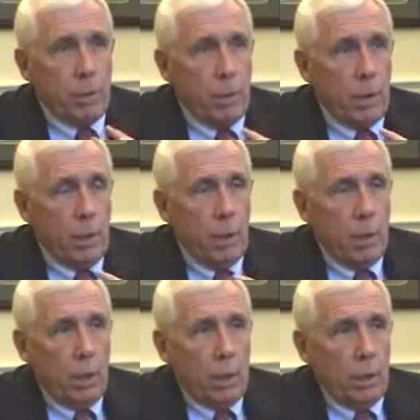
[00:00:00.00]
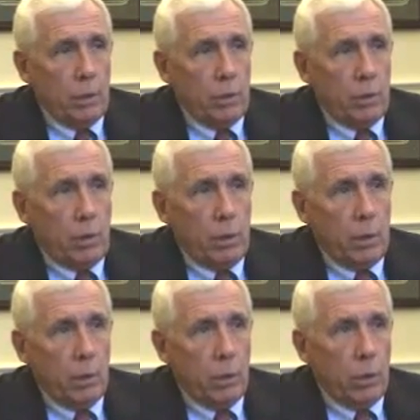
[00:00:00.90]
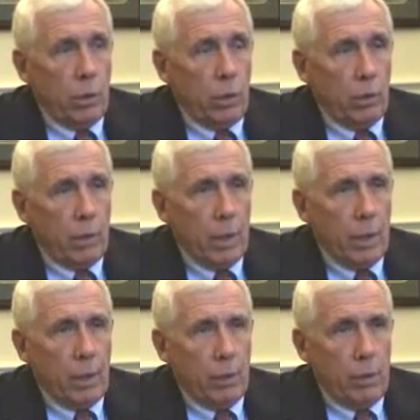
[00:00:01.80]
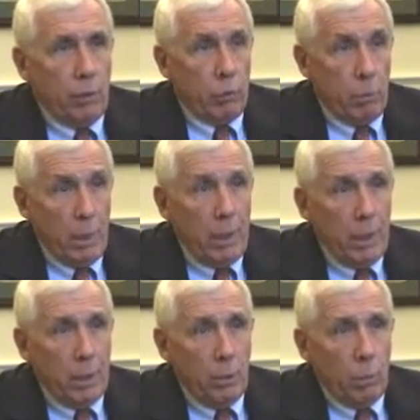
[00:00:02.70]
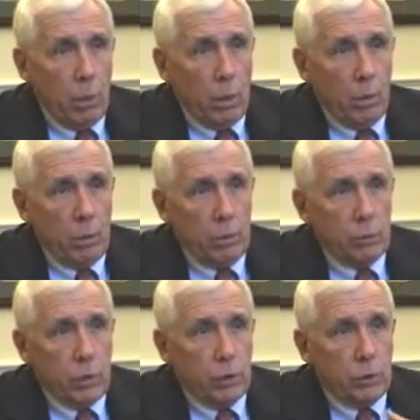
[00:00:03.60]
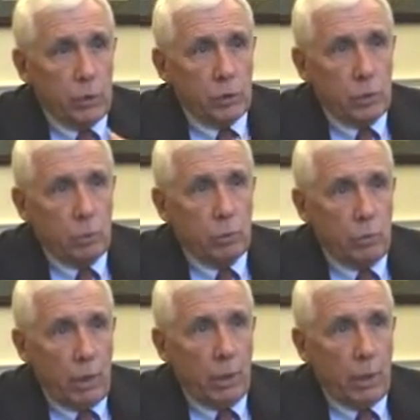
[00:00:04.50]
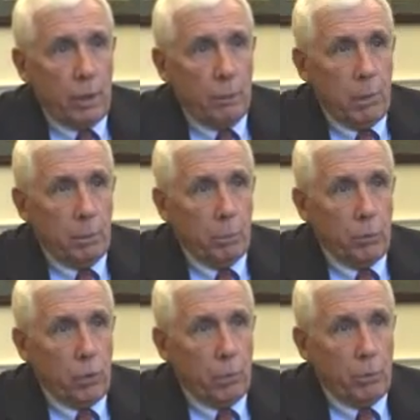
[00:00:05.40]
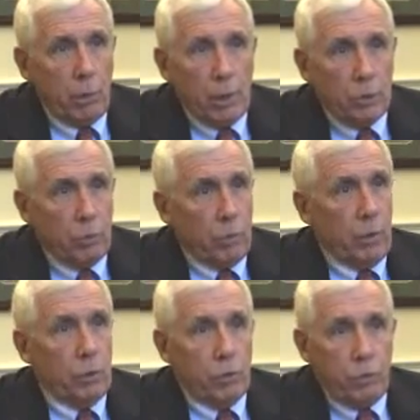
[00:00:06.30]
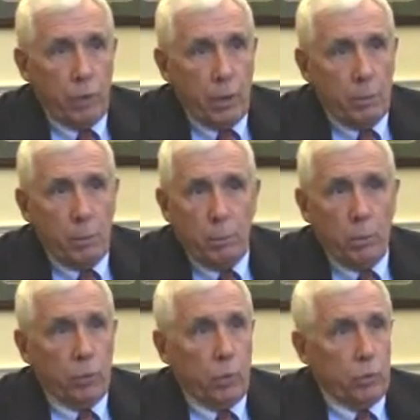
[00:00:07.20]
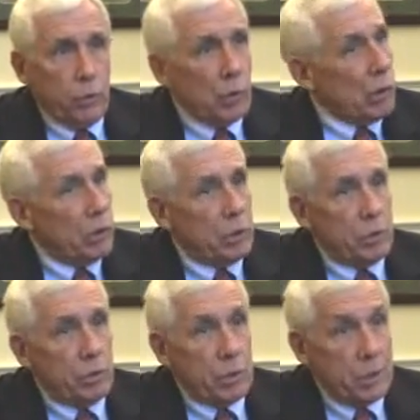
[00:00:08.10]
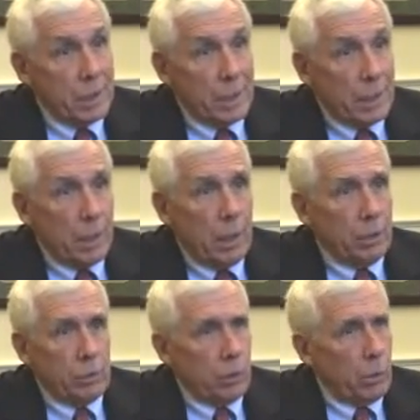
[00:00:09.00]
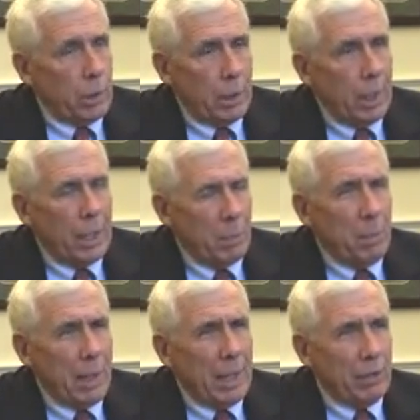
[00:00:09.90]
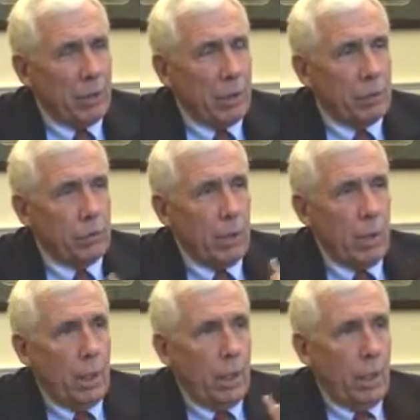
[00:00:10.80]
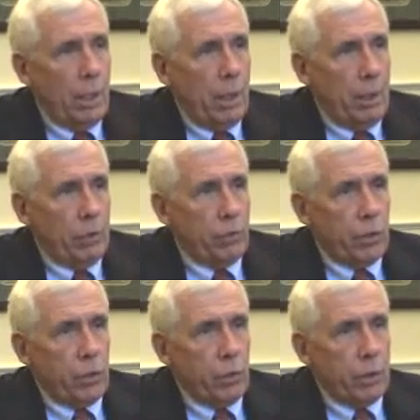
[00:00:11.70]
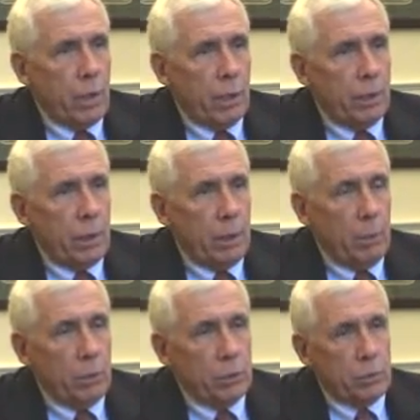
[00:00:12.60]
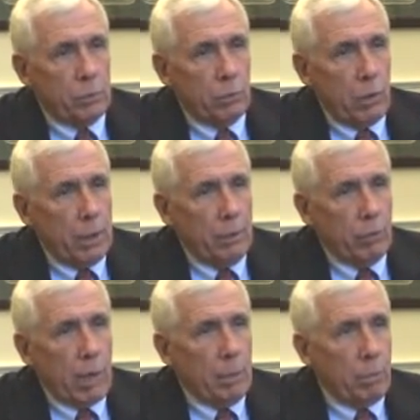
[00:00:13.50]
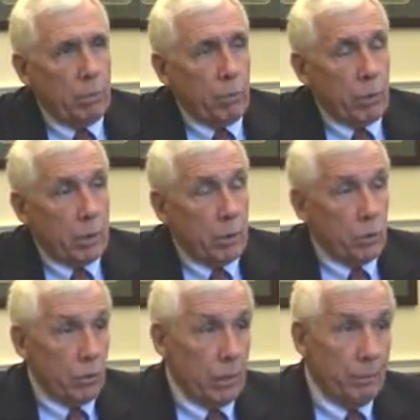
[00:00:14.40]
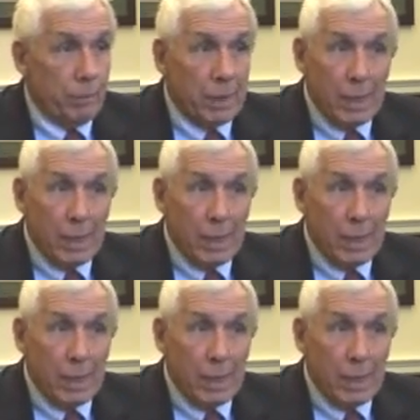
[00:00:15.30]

in earlier that year into Romania, where Ceausescu was violating people's human rights and religious freedom and bulldozing churches and synagogues and doing a lot of bad things, and the Securitate was running rampant through the country.